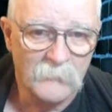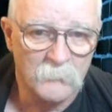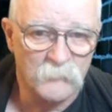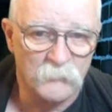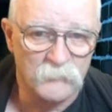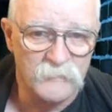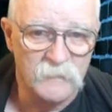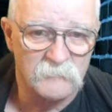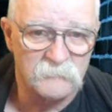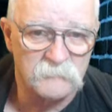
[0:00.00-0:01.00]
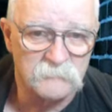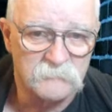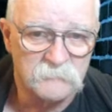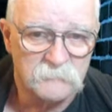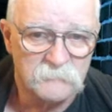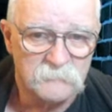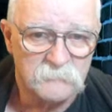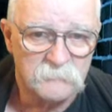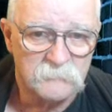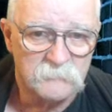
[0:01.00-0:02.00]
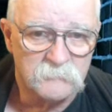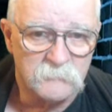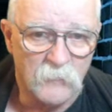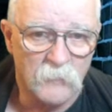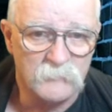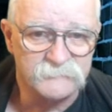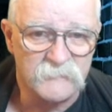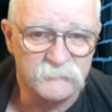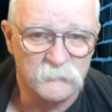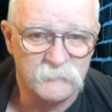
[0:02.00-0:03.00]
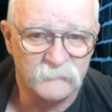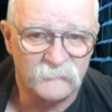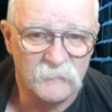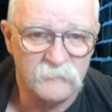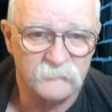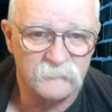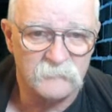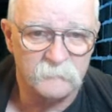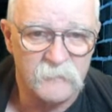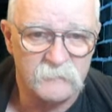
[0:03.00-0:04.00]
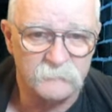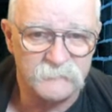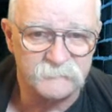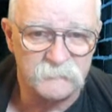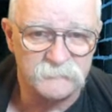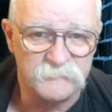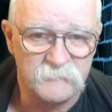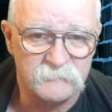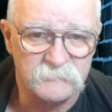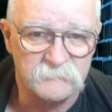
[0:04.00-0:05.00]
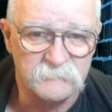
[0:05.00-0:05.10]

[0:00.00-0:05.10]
But we're now always at 25 megabits per second.